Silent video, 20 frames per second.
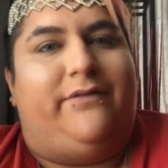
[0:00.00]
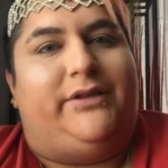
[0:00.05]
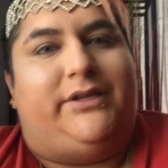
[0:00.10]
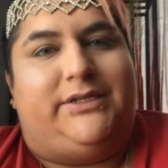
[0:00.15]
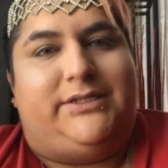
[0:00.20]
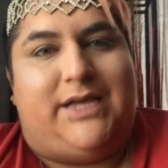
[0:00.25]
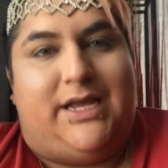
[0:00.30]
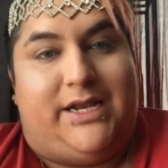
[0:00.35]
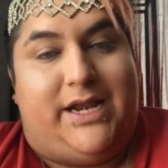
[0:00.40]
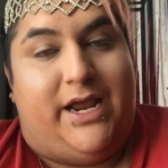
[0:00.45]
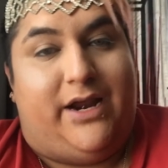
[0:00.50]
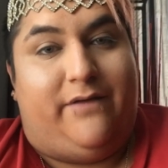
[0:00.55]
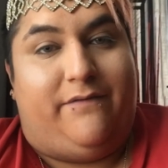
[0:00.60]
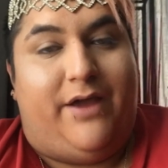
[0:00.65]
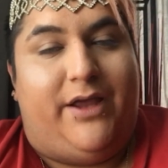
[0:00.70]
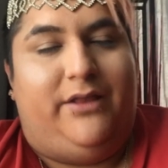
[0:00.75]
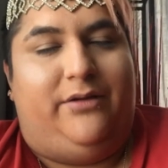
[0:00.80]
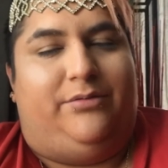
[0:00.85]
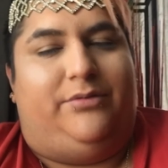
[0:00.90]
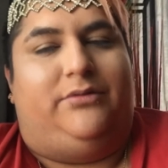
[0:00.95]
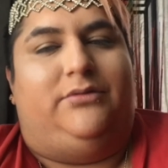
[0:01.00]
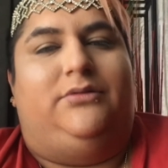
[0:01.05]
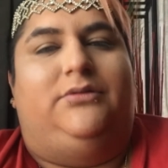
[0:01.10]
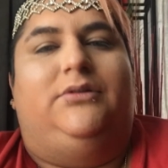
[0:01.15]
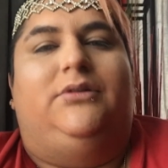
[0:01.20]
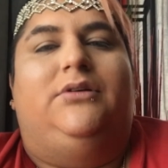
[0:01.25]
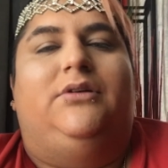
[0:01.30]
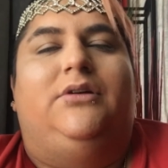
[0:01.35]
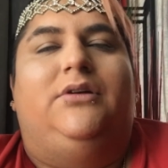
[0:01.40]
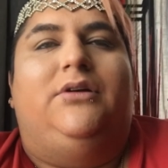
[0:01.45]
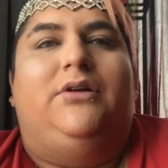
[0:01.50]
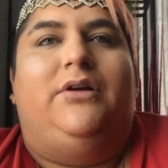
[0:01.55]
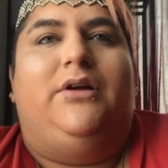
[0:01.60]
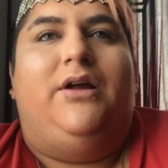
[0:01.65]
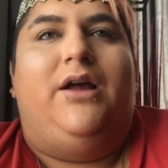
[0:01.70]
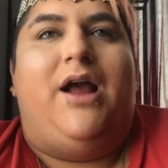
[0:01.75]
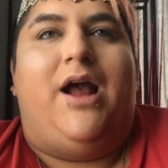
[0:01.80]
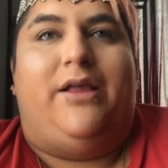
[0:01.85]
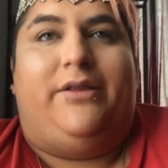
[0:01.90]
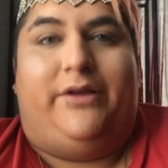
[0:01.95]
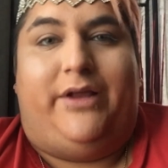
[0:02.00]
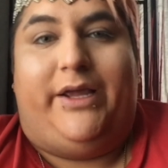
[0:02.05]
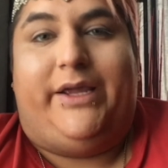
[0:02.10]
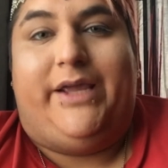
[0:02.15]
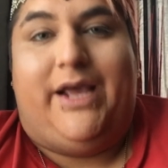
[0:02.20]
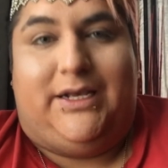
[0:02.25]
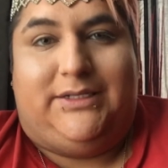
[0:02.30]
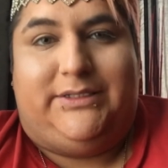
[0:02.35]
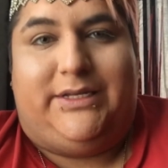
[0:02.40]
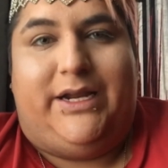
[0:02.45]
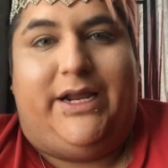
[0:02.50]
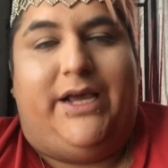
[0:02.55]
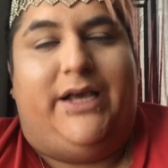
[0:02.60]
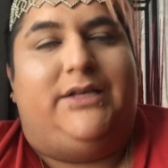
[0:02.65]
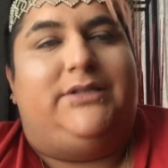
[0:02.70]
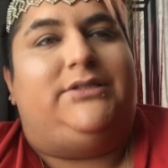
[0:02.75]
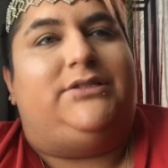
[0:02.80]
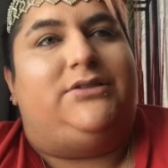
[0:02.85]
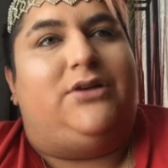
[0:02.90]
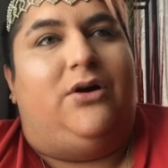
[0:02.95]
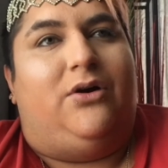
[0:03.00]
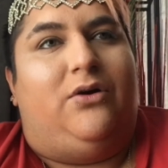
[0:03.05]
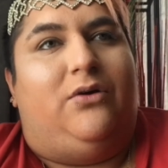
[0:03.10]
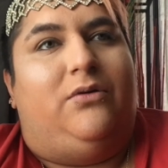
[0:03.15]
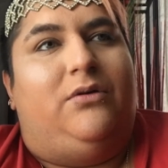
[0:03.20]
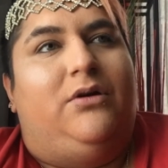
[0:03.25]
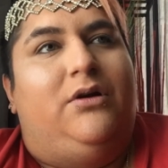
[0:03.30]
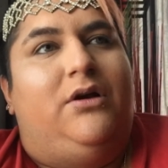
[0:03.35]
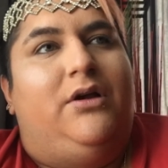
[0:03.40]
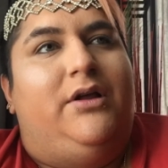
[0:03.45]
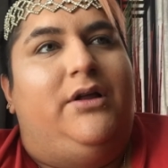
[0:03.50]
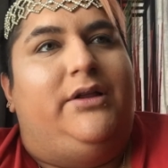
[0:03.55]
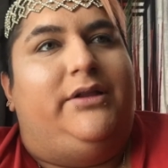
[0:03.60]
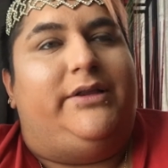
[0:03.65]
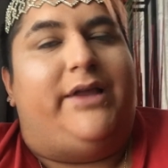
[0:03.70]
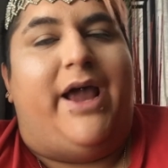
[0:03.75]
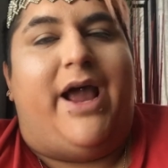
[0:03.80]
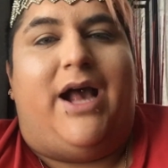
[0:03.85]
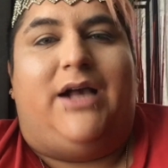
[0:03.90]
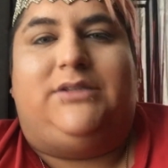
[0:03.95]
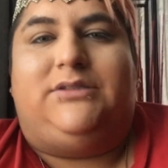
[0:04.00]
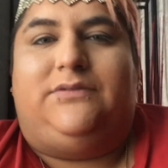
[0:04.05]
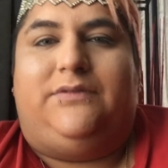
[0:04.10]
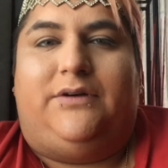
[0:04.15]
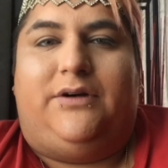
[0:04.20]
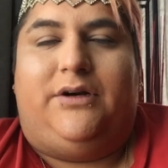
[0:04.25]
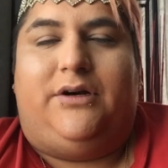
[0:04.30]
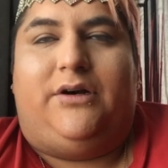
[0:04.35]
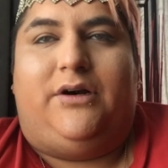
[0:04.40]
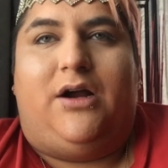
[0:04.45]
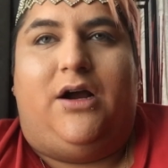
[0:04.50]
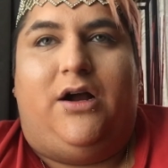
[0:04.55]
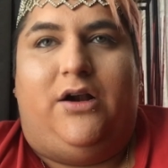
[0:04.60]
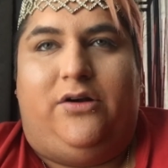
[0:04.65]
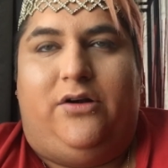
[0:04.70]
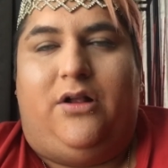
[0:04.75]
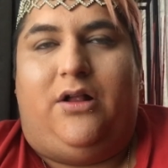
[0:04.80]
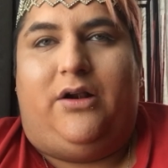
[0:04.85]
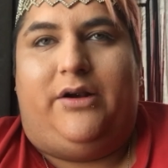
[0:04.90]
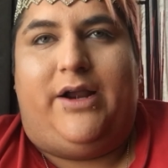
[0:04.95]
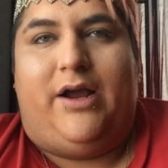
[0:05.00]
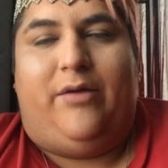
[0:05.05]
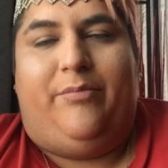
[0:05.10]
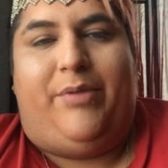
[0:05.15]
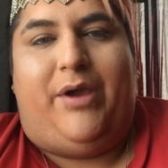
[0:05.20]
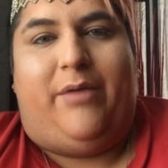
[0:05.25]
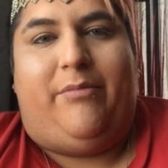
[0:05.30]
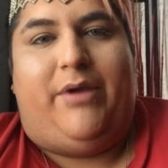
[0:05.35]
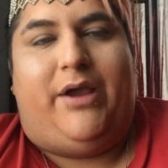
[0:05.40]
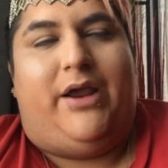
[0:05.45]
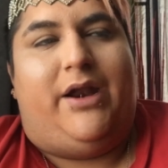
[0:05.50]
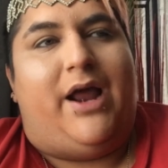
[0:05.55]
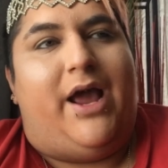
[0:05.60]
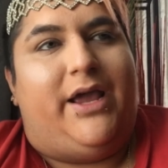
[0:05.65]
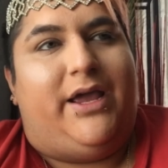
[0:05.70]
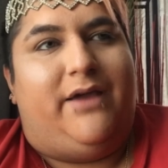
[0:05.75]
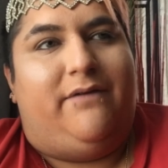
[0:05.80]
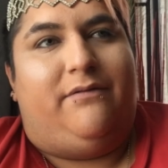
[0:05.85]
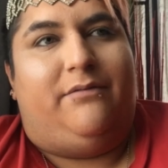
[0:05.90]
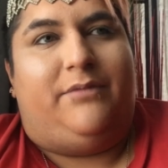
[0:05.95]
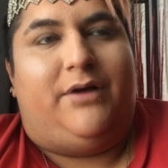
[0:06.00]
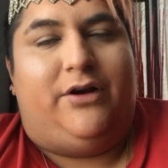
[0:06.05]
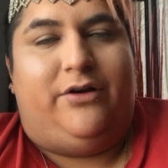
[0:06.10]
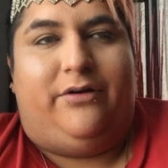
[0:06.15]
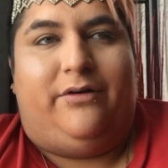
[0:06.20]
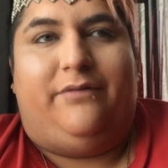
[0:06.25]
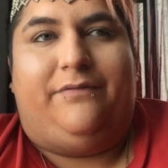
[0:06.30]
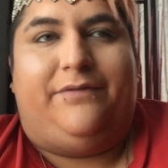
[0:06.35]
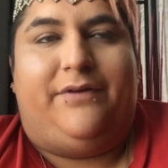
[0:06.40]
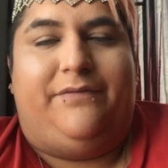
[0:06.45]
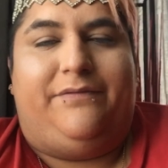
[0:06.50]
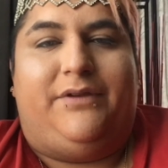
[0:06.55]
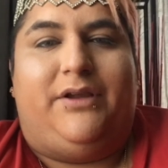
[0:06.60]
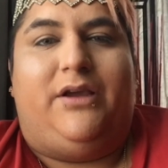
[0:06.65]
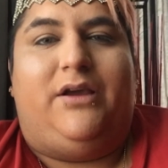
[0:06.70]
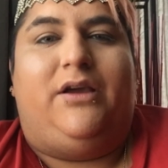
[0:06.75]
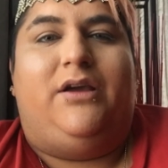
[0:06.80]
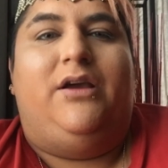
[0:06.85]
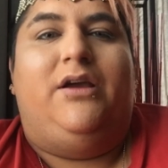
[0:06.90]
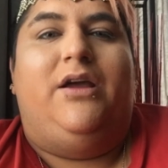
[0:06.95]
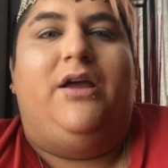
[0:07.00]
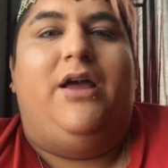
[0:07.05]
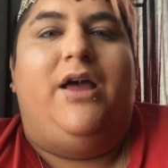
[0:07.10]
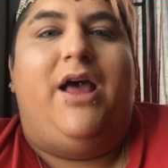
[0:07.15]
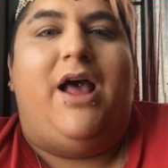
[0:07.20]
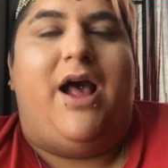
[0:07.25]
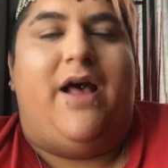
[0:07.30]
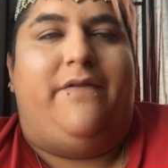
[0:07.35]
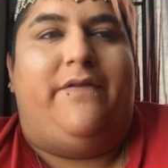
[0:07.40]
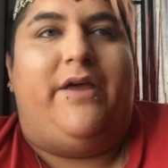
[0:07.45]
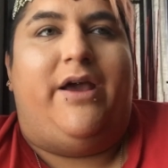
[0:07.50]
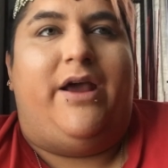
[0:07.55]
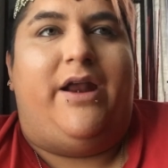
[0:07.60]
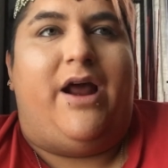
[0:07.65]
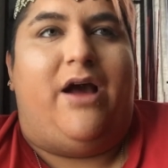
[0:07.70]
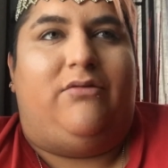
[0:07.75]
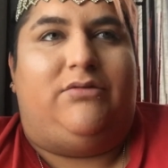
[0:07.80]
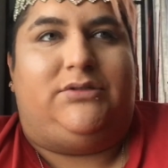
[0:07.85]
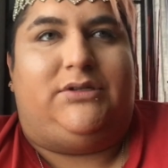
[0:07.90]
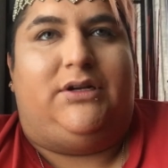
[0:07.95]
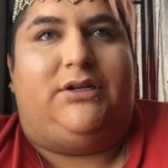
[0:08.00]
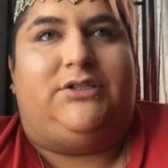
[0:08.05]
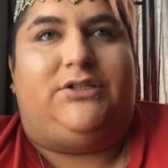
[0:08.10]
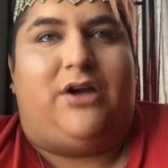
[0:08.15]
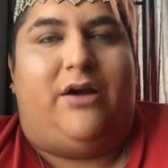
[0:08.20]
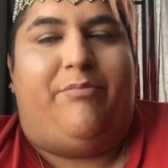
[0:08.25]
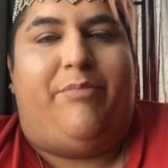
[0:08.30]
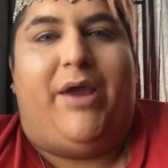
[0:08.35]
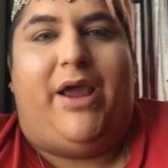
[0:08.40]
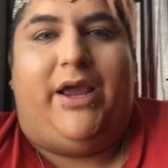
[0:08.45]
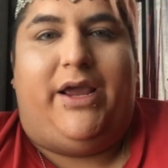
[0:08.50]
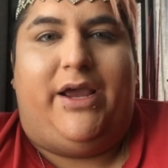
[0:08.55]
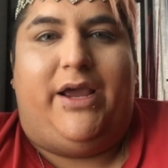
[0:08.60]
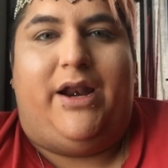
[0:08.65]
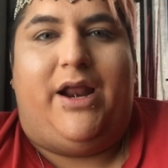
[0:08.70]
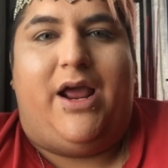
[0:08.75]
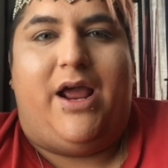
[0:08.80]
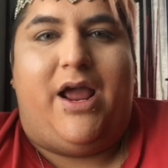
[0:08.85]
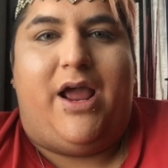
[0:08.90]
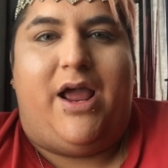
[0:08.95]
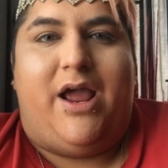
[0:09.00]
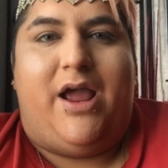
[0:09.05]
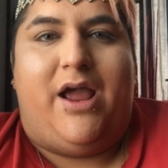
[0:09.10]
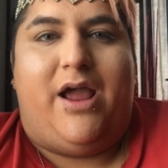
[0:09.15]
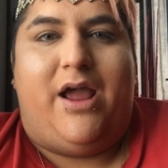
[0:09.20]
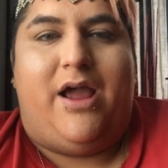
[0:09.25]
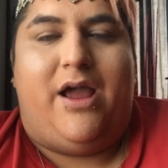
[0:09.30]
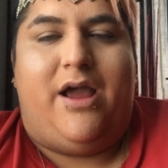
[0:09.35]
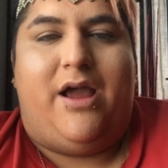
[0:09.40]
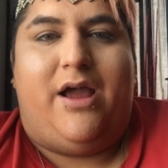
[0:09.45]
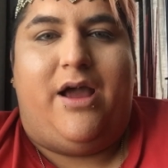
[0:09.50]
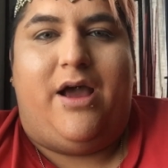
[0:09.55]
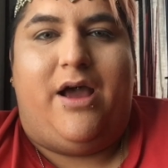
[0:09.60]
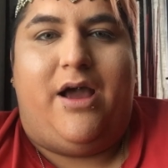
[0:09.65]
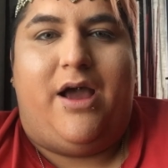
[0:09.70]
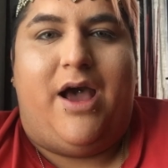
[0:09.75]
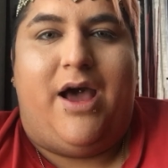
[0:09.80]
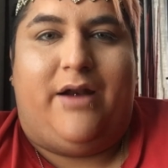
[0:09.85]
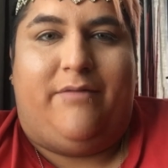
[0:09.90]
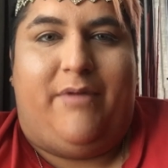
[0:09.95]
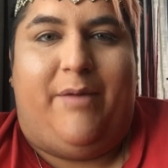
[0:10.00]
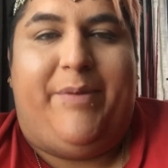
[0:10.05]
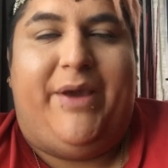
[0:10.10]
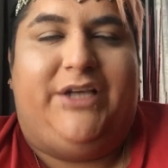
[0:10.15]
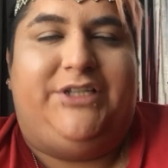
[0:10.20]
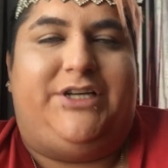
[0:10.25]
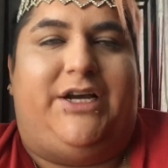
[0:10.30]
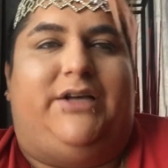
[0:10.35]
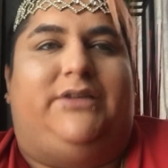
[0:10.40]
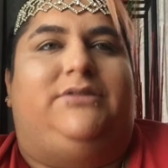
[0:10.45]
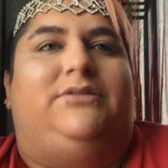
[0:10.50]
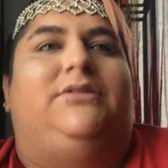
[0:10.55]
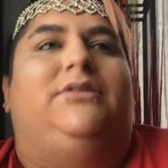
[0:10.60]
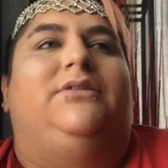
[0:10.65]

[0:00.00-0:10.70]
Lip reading: Is that date available? And they're like, yes, it is. So they asked for $100 down payment. I gave them 150, and then I was going to start paying it out of my paychecks.